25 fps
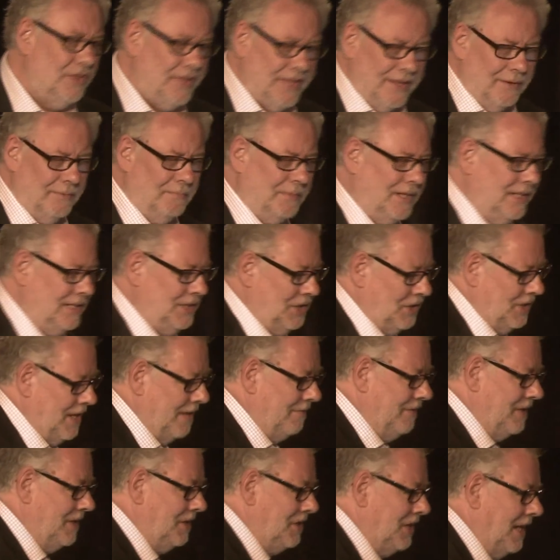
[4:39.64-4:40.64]
there are my
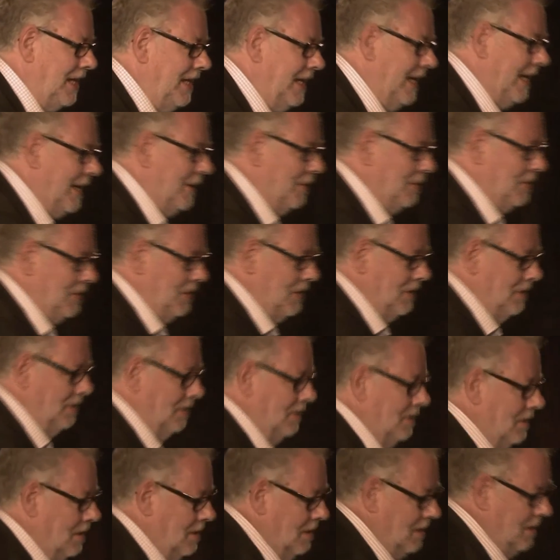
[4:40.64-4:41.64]
7 takeouts.
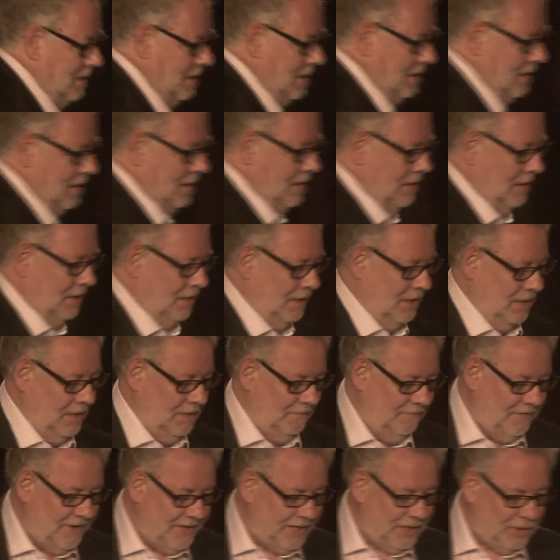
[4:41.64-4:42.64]

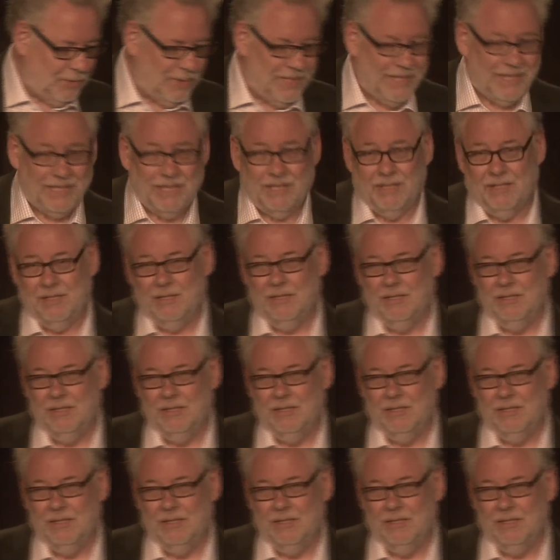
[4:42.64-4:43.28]
Very quick,